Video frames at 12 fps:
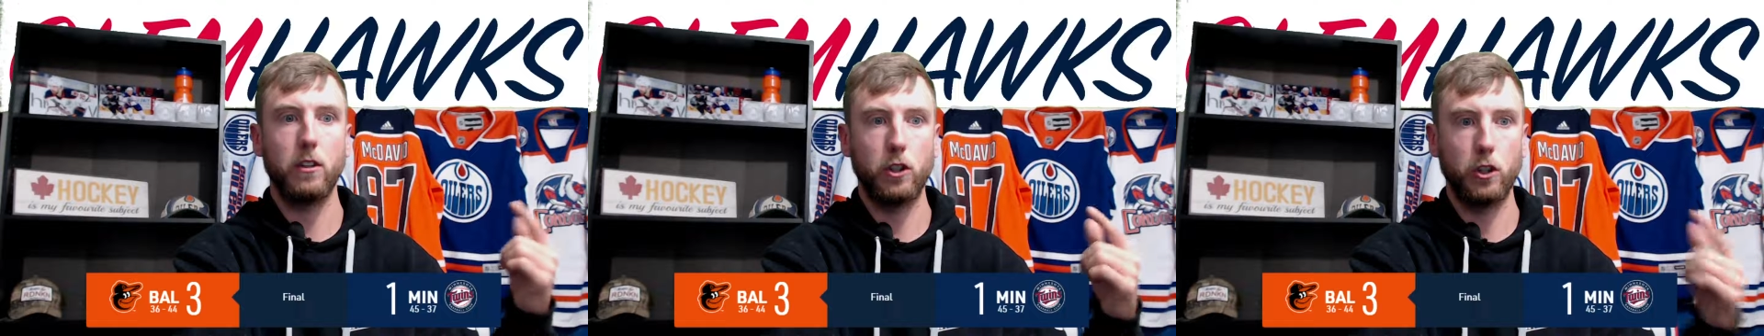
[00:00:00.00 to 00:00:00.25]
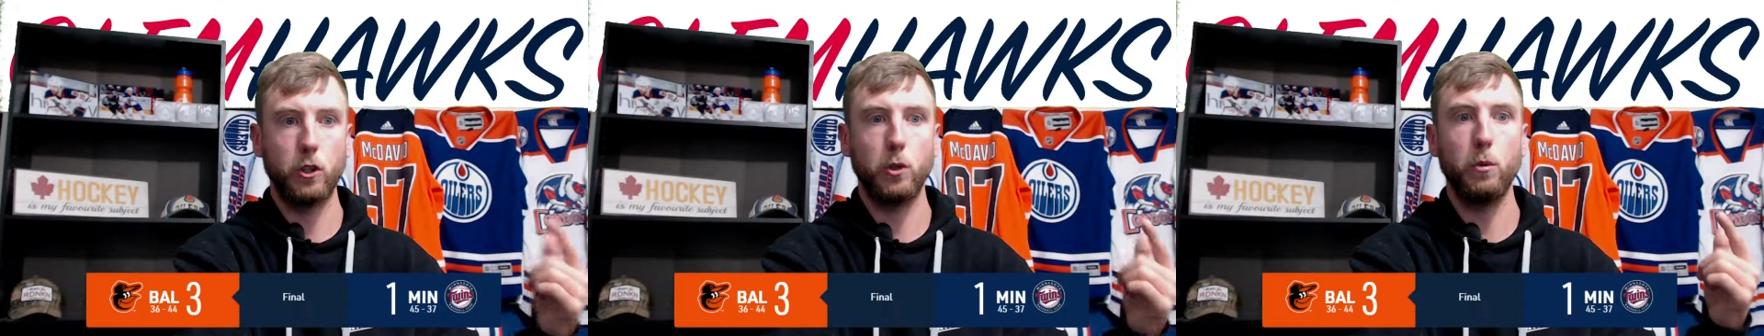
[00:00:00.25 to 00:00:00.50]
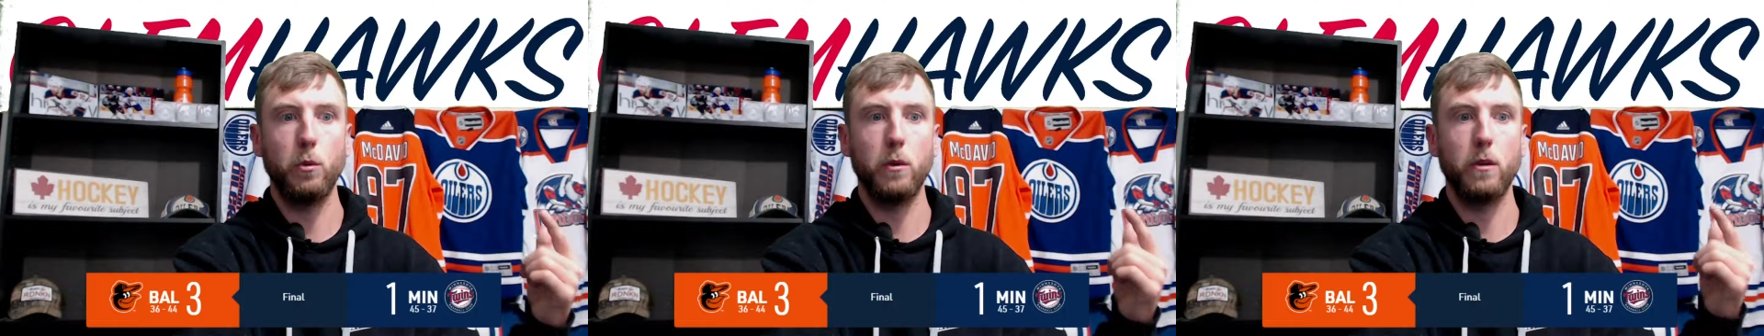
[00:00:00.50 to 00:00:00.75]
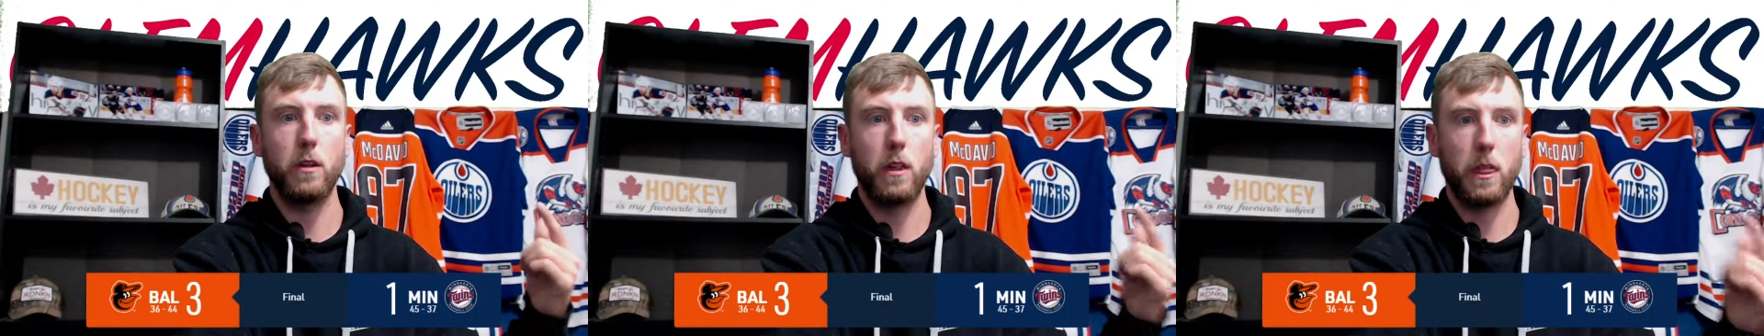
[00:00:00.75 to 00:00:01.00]
two,
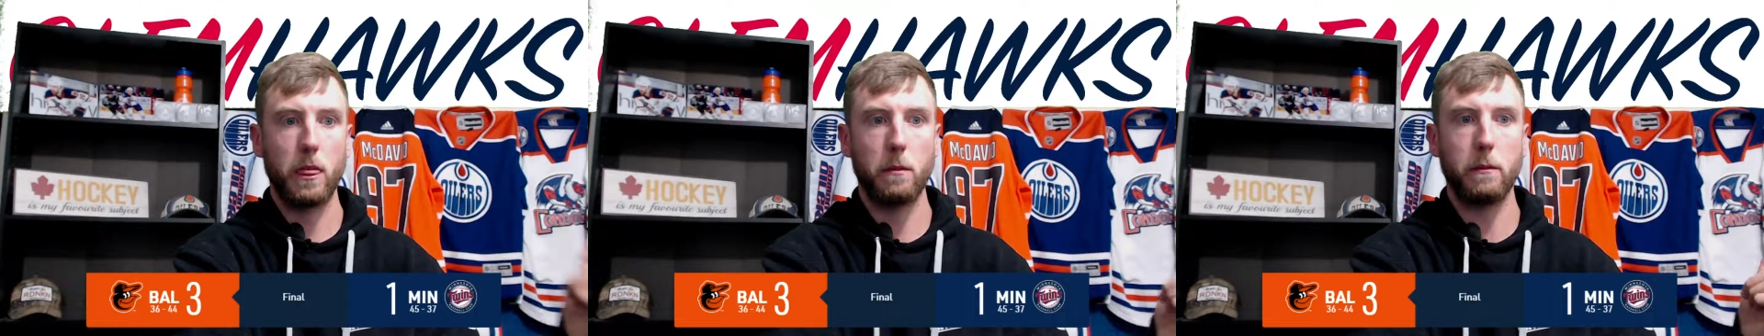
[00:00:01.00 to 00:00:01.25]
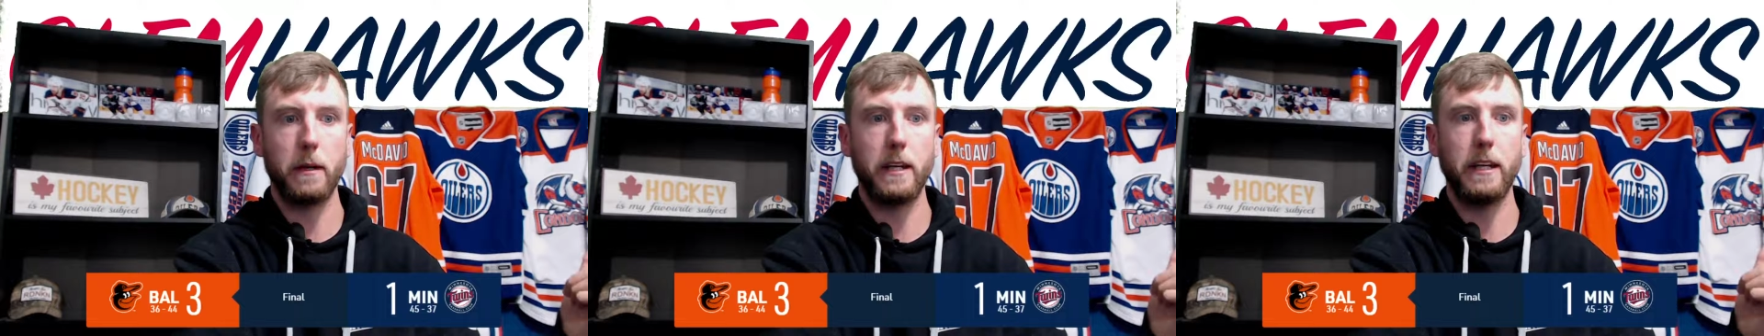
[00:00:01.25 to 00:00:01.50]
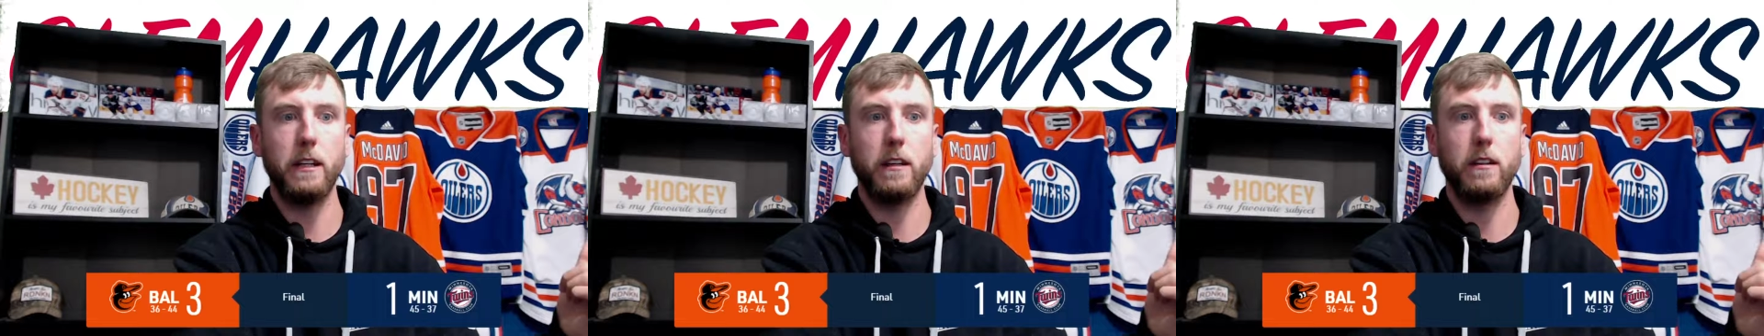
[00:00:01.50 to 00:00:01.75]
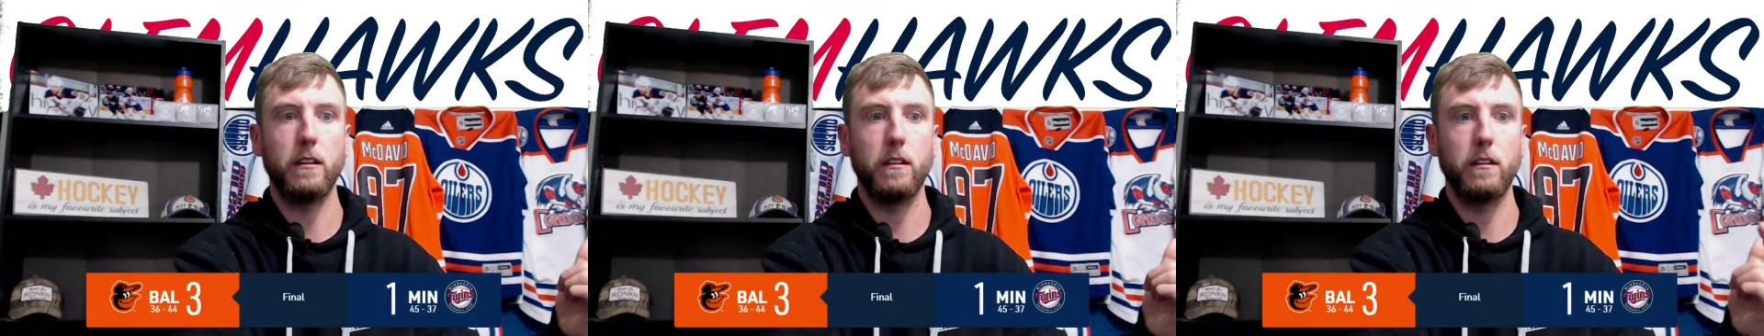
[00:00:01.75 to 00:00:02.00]
three,
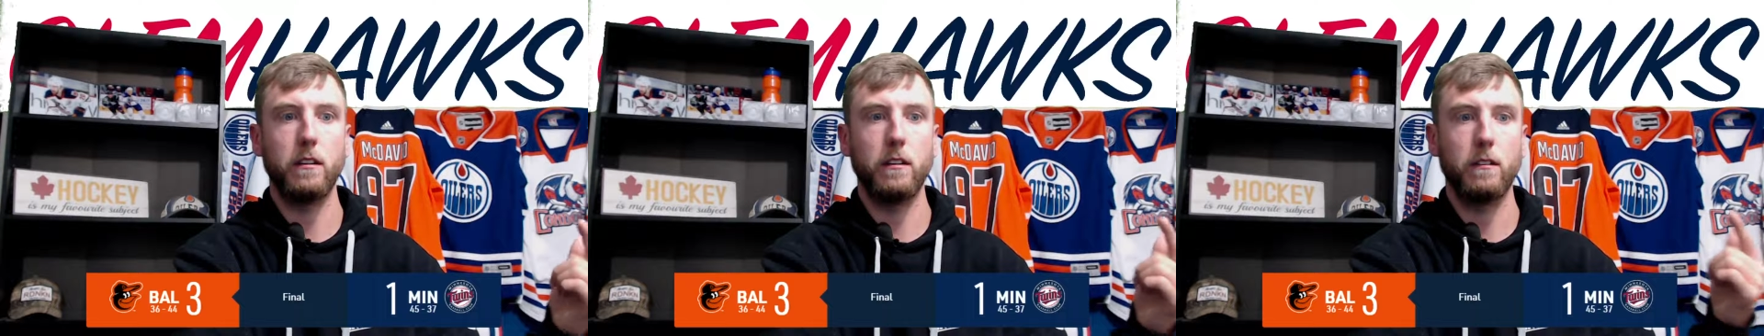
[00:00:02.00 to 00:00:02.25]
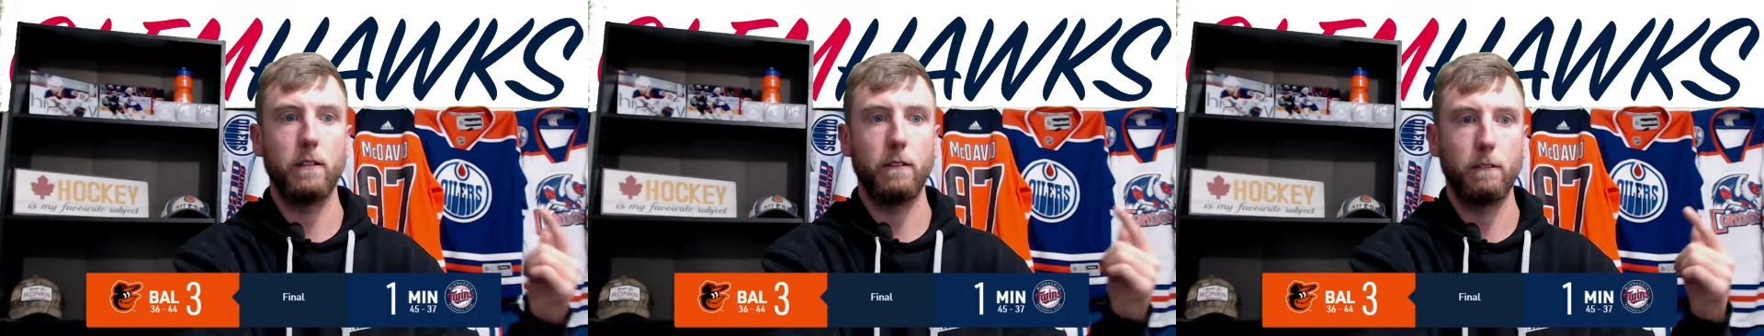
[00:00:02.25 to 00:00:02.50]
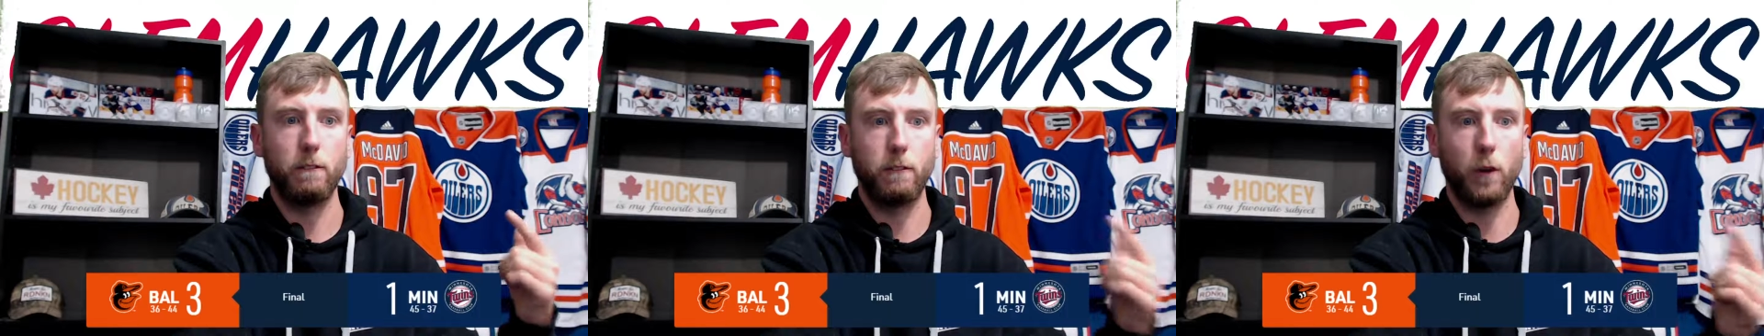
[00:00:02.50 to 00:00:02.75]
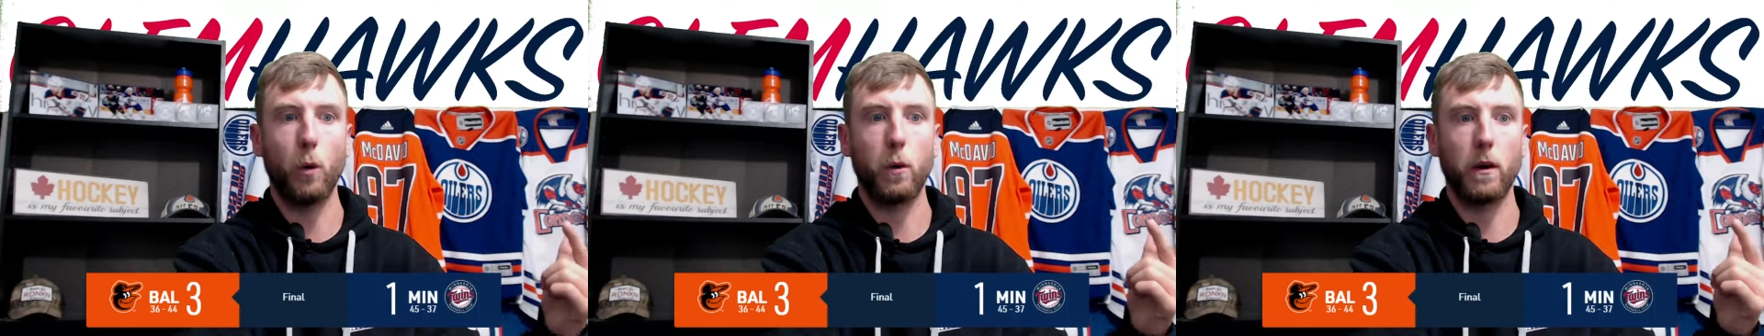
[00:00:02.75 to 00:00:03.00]

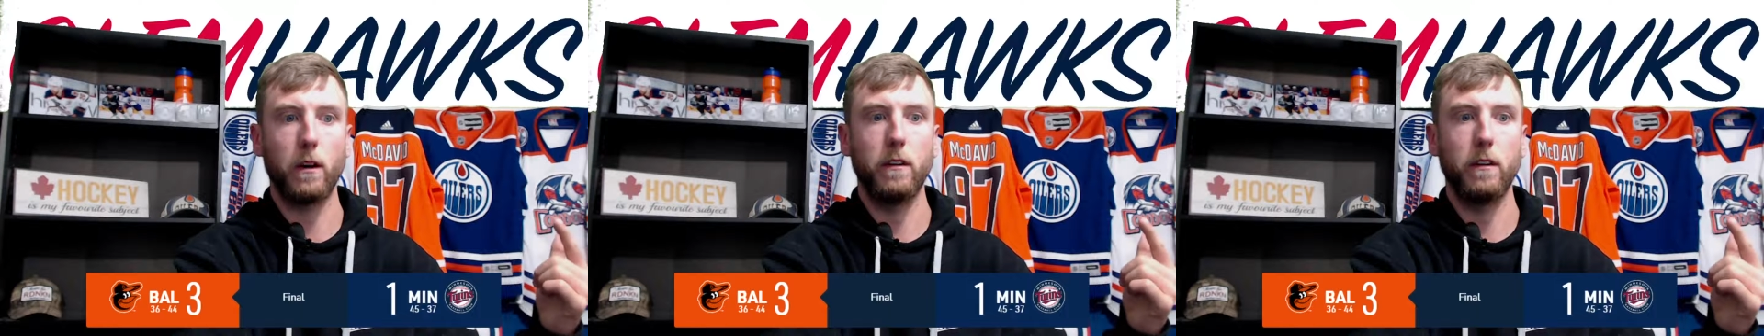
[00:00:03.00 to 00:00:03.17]
four,